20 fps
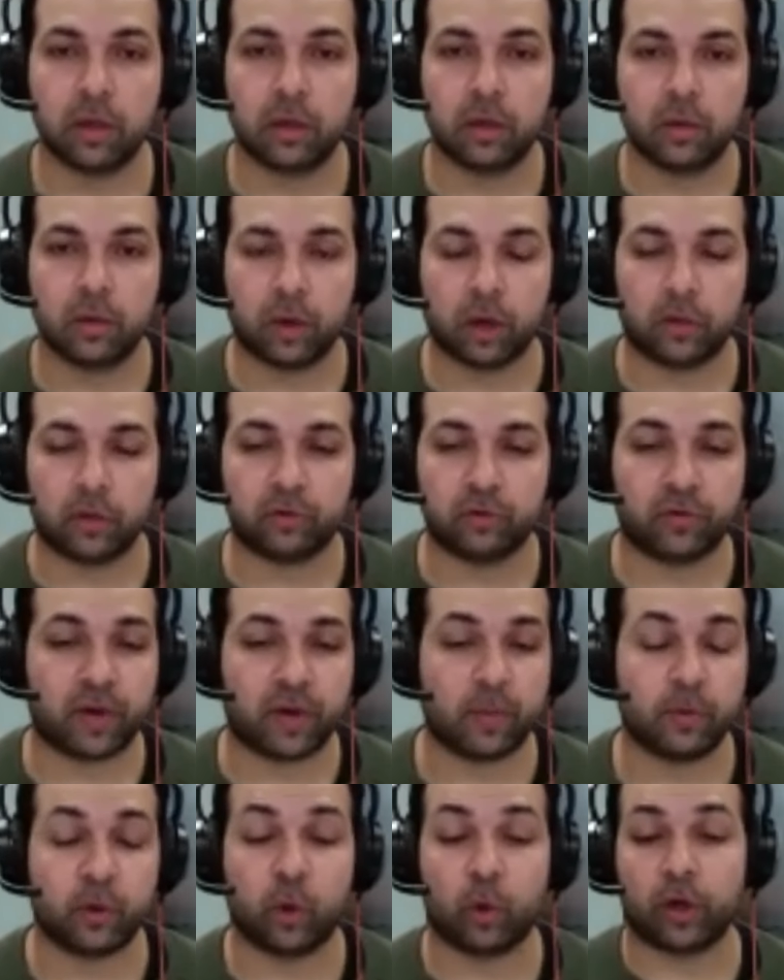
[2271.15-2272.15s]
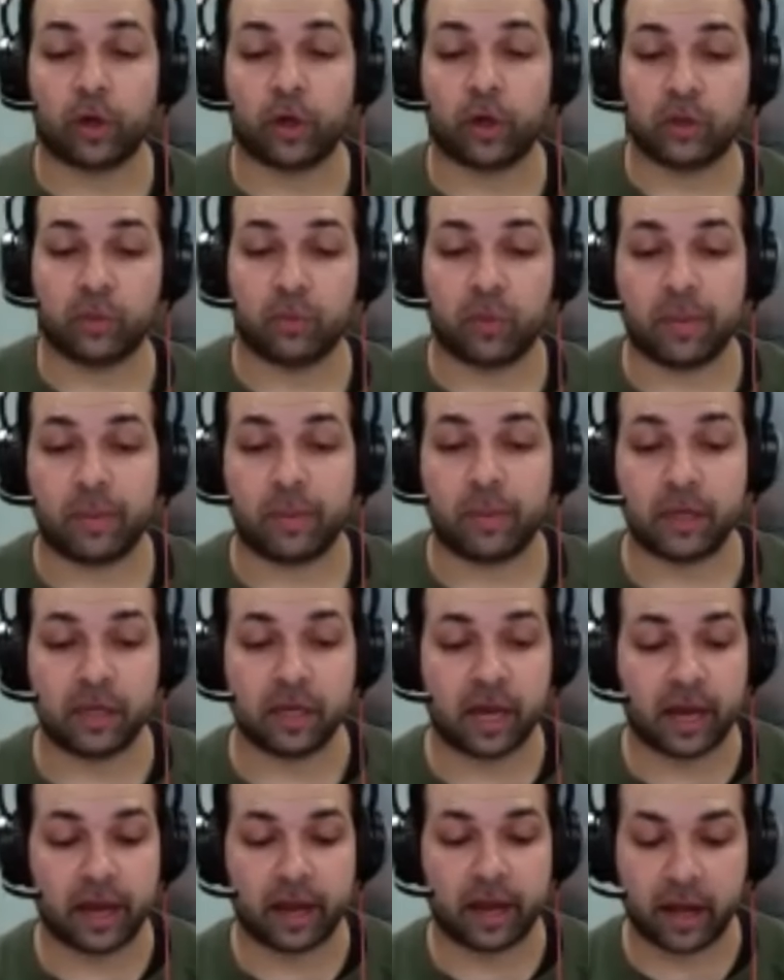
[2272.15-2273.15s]
Right. So if I'm talking to maybe
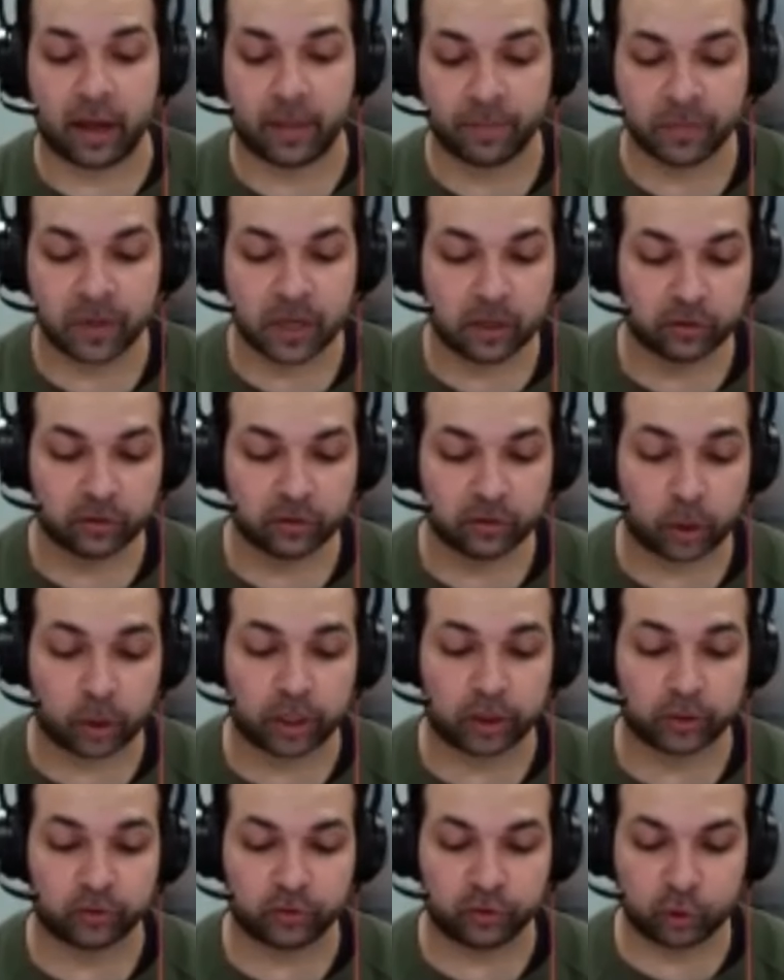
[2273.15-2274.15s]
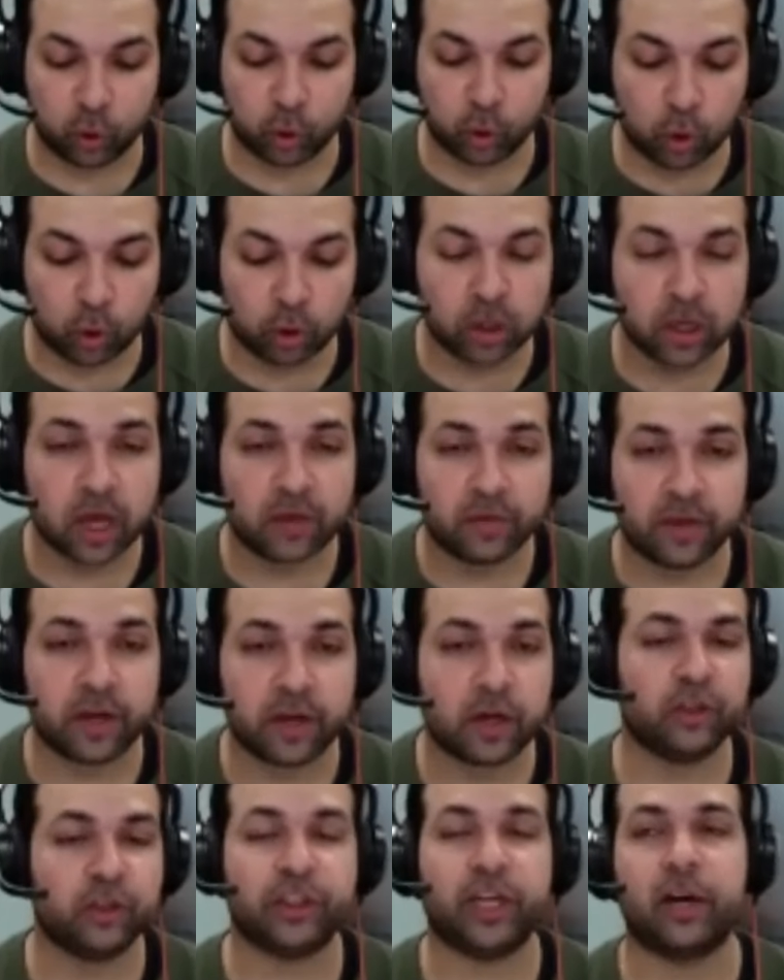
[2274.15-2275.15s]
someone at a school, they're
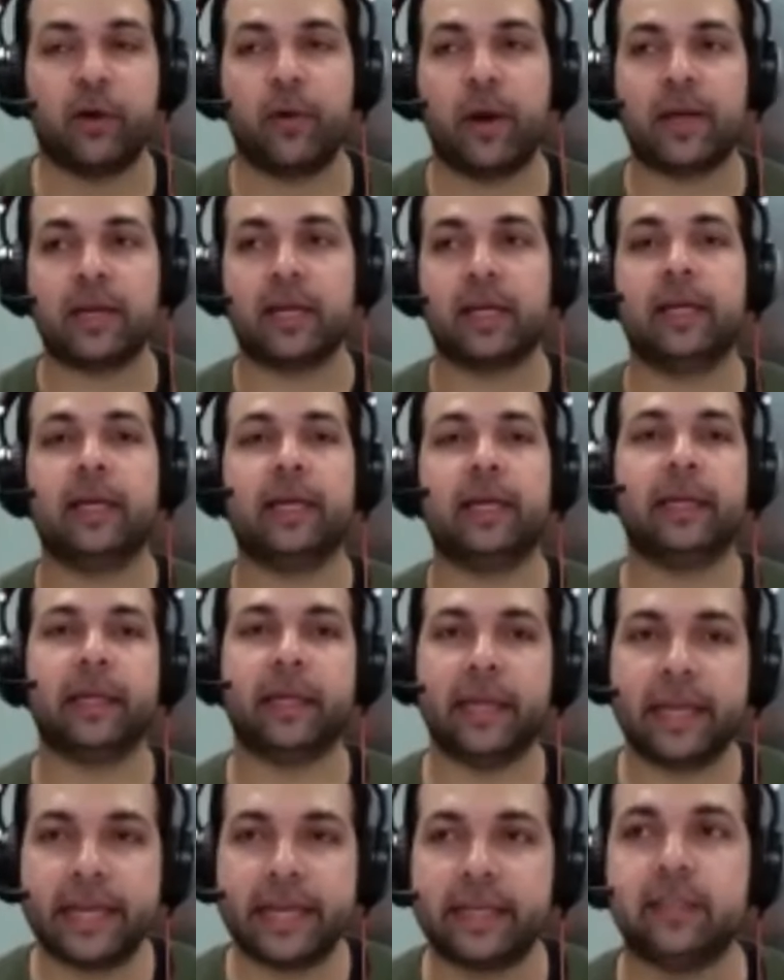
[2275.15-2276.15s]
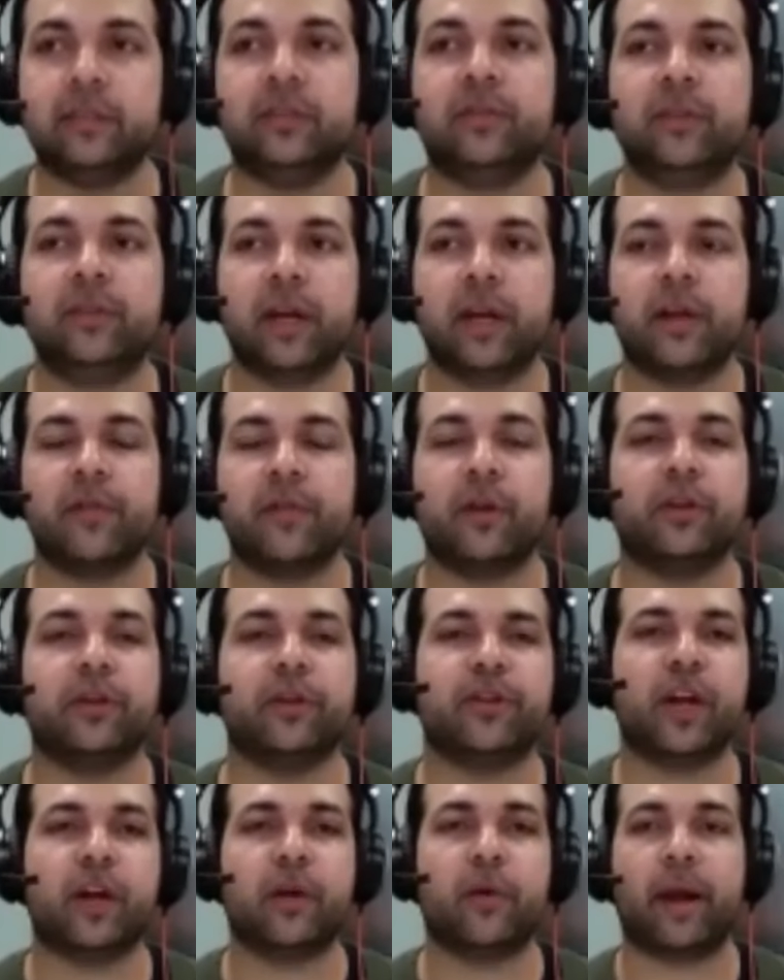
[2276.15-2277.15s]
not generating leads, they're
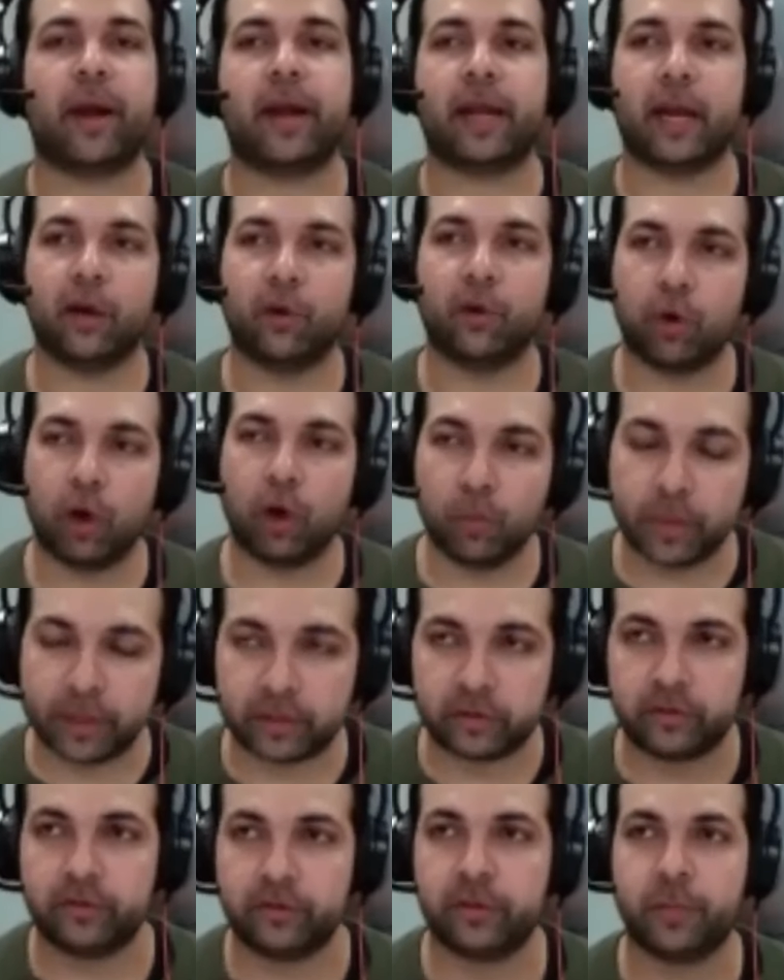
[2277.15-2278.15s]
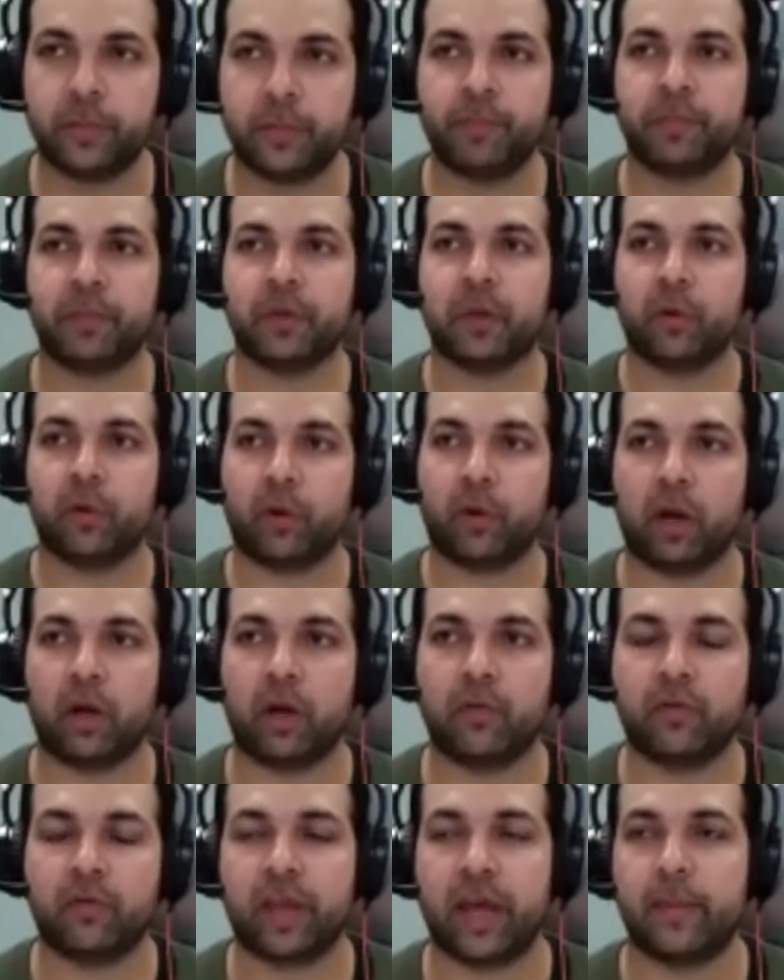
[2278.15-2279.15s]
generating enrollments. Right.
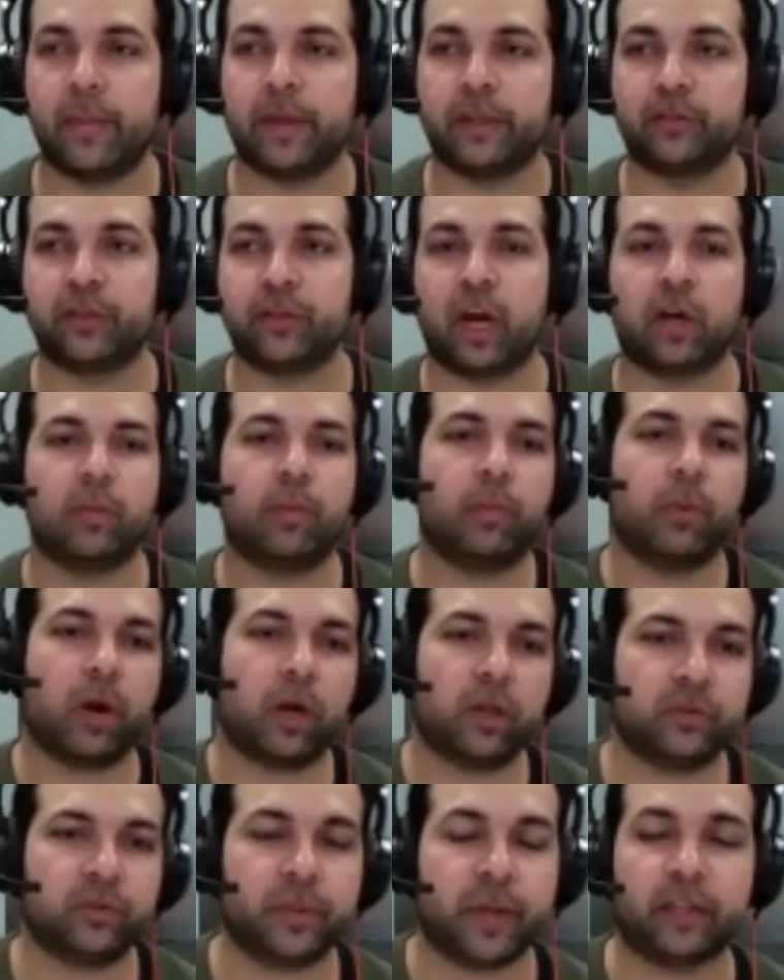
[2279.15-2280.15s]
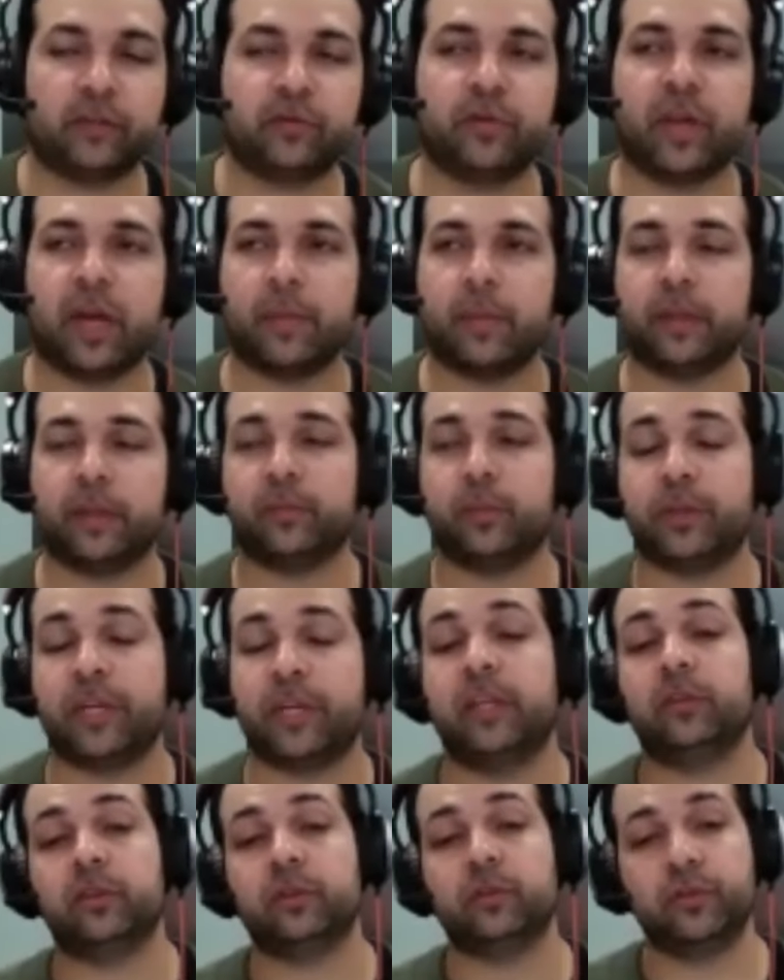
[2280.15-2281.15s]
For them, it's not prospects. For them, it's
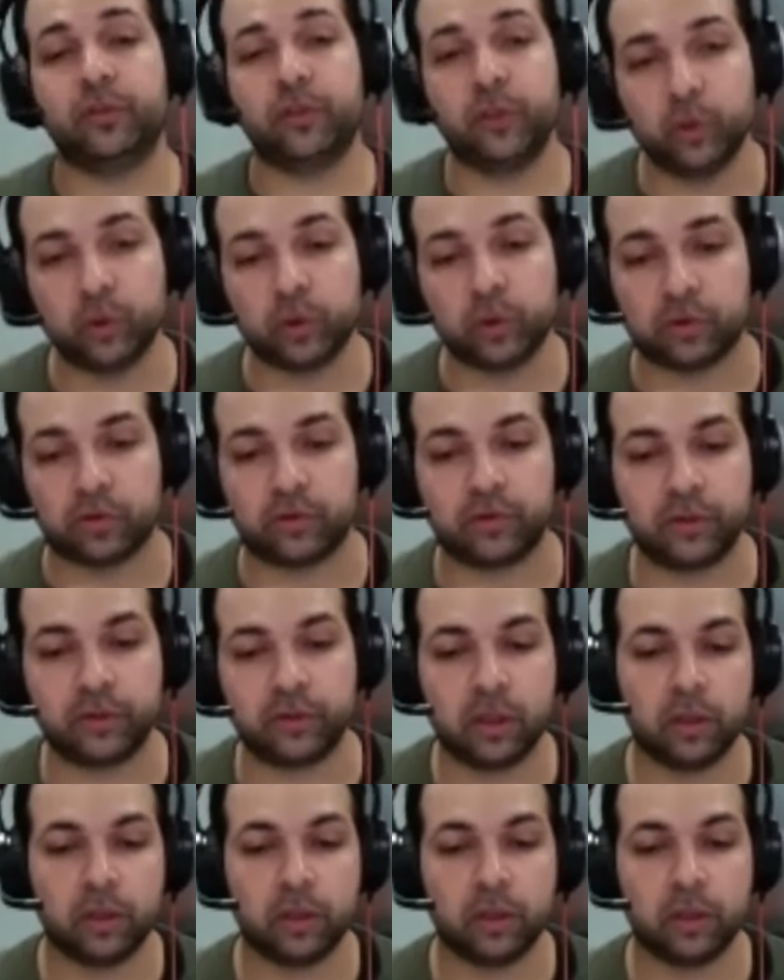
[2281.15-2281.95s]
potential students.